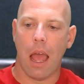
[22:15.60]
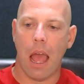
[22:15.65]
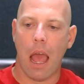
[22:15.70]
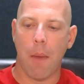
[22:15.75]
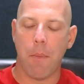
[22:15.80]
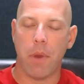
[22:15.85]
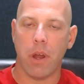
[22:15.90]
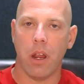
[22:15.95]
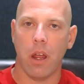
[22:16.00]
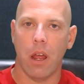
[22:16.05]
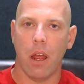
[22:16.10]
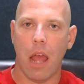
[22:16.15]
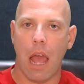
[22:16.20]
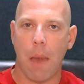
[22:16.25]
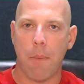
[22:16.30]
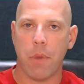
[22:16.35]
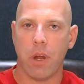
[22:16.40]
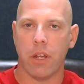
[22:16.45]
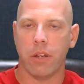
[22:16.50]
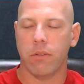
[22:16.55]
I'm gonna
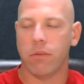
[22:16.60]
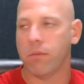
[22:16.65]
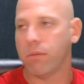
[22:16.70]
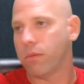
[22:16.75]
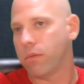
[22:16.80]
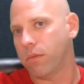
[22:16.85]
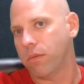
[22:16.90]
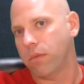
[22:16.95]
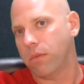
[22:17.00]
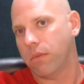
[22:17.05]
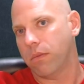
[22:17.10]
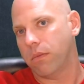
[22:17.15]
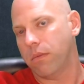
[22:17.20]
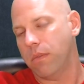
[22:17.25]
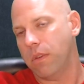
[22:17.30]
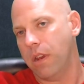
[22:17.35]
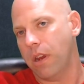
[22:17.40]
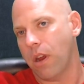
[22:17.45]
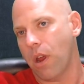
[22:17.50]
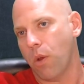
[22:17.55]
I'm gonna
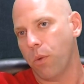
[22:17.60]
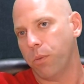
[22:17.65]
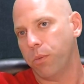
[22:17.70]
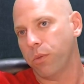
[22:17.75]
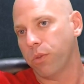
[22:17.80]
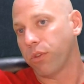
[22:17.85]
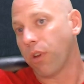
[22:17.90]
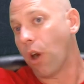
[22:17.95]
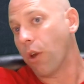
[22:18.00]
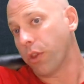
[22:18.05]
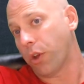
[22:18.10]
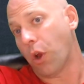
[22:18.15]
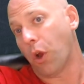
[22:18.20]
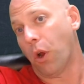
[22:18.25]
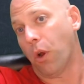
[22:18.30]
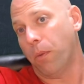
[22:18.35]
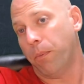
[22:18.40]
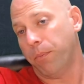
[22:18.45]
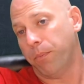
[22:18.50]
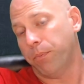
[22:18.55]
you know throw the
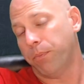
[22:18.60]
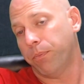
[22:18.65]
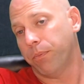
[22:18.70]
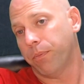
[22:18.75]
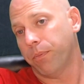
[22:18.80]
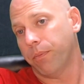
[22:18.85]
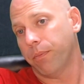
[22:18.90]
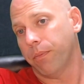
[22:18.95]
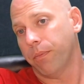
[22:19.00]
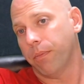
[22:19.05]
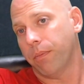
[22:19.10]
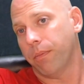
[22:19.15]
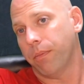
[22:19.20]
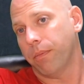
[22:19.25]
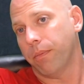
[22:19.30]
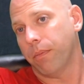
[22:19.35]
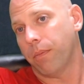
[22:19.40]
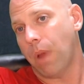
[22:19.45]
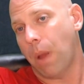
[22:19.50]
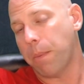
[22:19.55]
curl.
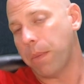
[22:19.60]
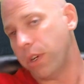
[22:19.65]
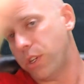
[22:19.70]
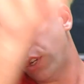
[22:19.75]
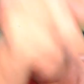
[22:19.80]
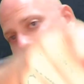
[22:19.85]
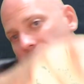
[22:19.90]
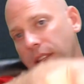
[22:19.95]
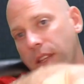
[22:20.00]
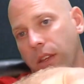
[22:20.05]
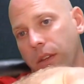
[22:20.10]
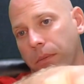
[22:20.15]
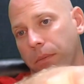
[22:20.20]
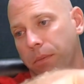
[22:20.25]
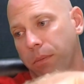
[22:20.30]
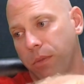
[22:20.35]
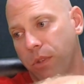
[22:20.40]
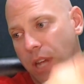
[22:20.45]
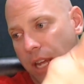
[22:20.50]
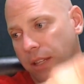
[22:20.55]
I'm gonna check the
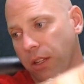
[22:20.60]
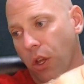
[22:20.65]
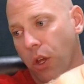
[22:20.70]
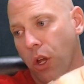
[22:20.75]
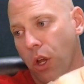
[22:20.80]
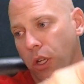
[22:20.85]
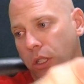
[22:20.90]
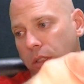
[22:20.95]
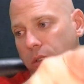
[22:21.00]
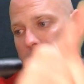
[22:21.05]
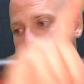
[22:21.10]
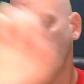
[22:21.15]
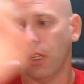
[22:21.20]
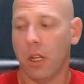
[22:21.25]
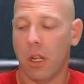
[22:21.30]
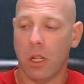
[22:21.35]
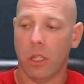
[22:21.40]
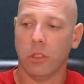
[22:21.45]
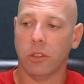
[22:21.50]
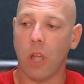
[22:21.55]
check the hook,
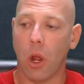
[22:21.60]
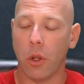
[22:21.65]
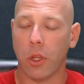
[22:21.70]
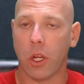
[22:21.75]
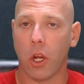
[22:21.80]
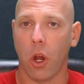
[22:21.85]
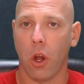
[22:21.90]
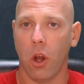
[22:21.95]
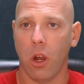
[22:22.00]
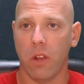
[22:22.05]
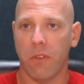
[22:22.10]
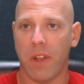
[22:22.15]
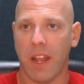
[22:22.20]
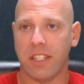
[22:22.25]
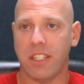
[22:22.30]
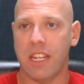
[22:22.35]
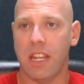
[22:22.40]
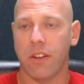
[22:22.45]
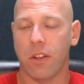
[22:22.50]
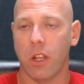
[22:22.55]
throw the curl if I
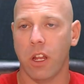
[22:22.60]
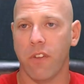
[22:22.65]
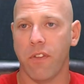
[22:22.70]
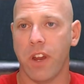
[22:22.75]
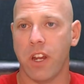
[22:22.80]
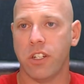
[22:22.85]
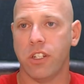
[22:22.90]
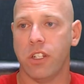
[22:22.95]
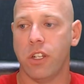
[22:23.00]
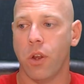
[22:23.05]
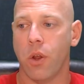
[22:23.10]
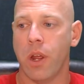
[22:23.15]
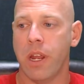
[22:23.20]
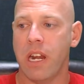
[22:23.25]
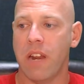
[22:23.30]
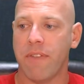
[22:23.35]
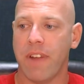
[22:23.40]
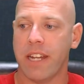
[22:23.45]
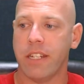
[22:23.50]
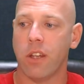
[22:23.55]
see a clear vision to it,
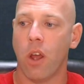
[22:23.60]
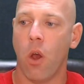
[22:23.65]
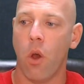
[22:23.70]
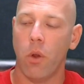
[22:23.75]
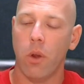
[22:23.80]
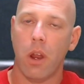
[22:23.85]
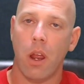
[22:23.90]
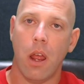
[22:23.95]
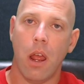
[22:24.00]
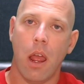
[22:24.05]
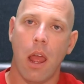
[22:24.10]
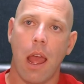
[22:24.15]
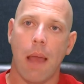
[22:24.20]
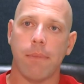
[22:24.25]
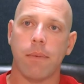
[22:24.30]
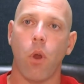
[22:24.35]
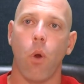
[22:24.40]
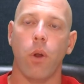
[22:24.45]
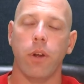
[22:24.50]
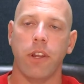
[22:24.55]
and if I don't,
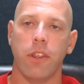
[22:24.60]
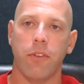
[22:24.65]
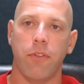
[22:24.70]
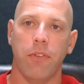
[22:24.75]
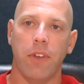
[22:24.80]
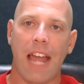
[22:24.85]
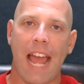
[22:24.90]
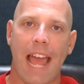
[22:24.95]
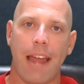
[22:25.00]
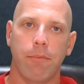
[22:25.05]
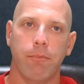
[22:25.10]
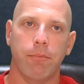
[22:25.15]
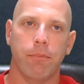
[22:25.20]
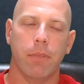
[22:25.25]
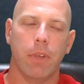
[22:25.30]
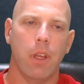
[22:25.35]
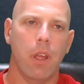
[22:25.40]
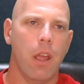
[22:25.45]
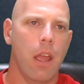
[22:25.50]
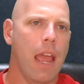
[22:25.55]
I'm going to the flat.
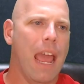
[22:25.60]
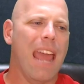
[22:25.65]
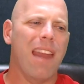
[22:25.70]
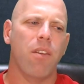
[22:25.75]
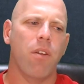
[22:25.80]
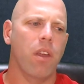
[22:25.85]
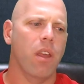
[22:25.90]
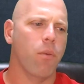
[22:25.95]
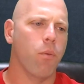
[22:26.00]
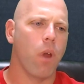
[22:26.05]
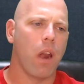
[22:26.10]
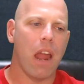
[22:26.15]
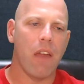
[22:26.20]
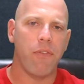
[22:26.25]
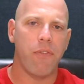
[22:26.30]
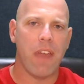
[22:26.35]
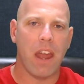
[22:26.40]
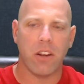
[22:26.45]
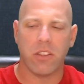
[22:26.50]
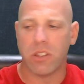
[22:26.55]
And, uh, and what
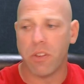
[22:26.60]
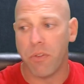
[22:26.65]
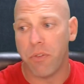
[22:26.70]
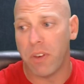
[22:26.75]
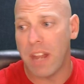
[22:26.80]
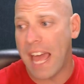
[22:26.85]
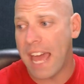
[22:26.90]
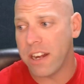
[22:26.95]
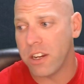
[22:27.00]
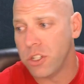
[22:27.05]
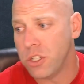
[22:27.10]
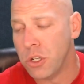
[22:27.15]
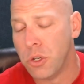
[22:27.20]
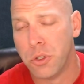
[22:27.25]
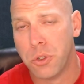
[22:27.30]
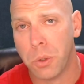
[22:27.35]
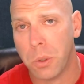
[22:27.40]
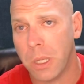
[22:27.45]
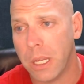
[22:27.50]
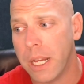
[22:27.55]
I've found is the flat is
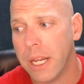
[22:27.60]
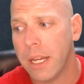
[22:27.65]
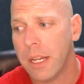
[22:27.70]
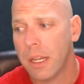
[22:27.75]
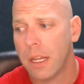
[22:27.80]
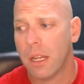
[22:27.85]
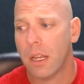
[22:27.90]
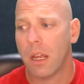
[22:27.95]
usually